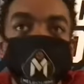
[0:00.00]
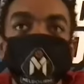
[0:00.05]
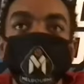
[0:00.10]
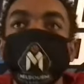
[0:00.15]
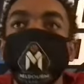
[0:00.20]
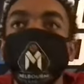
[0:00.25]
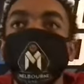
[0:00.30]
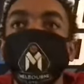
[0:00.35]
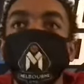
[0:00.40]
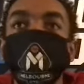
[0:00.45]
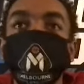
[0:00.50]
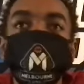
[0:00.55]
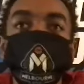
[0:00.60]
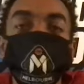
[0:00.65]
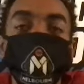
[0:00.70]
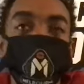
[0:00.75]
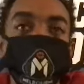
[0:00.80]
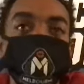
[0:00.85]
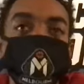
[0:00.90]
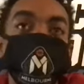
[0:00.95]
We
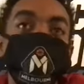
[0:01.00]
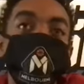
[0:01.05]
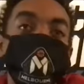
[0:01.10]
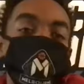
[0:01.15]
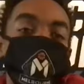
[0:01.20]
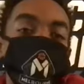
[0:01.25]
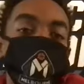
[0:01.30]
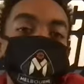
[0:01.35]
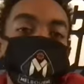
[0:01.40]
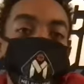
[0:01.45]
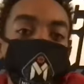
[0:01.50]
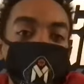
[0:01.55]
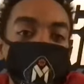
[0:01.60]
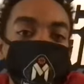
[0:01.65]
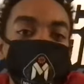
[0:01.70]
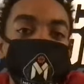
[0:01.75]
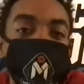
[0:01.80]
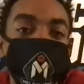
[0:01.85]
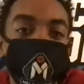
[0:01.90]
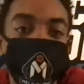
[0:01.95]
threw the football
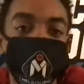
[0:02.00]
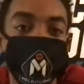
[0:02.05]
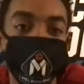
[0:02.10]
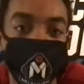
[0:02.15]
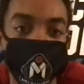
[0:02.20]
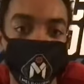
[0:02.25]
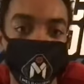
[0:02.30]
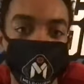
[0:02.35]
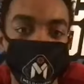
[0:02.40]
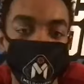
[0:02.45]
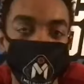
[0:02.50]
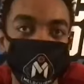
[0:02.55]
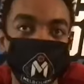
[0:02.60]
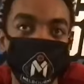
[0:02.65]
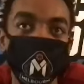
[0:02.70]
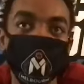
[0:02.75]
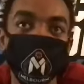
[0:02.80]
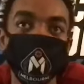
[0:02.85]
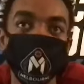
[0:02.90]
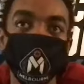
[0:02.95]
around a lot and
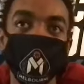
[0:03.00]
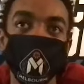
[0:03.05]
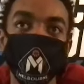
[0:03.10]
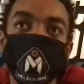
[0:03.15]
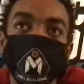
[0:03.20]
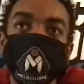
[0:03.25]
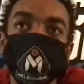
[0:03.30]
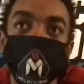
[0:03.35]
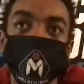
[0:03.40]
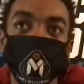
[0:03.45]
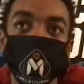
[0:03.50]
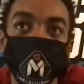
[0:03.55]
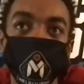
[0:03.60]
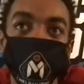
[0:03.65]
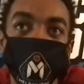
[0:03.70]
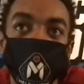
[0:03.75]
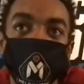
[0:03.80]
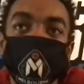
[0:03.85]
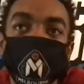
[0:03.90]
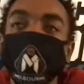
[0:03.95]
really just got some fresh
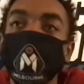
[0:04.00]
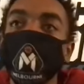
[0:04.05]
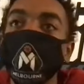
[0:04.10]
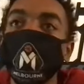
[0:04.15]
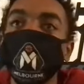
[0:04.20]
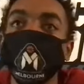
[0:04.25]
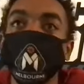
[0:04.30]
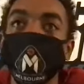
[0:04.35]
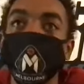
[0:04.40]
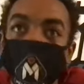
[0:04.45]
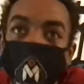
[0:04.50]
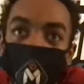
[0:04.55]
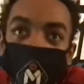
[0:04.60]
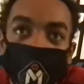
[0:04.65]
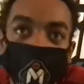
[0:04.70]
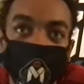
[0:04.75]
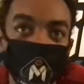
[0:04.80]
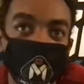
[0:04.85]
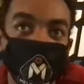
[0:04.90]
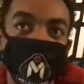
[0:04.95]
air. We
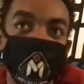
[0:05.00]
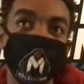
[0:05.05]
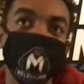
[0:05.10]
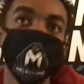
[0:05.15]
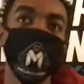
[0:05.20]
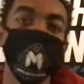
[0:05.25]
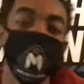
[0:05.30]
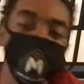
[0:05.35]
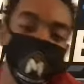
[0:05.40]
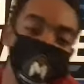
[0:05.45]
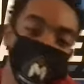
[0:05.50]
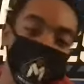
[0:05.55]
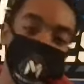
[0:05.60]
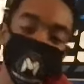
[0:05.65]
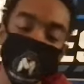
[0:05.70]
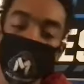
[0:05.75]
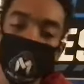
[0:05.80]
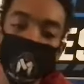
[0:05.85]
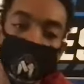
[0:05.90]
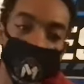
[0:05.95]
got to see the big
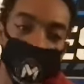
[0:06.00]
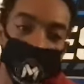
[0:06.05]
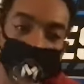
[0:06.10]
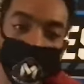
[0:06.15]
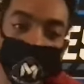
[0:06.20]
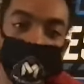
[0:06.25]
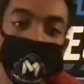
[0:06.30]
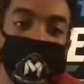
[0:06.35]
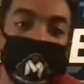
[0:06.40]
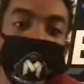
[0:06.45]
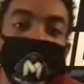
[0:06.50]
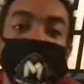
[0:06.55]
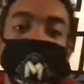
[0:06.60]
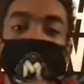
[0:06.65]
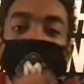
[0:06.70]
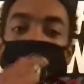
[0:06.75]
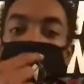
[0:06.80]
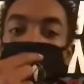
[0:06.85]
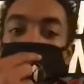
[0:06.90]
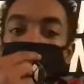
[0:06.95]
tournament bracket on
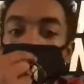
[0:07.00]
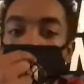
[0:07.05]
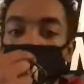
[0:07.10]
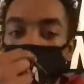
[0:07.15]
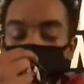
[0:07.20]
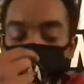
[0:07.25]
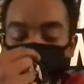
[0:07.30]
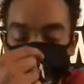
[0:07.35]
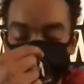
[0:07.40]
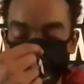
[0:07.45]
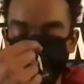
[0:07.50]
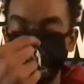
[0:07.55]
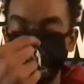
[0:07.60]
the Marriott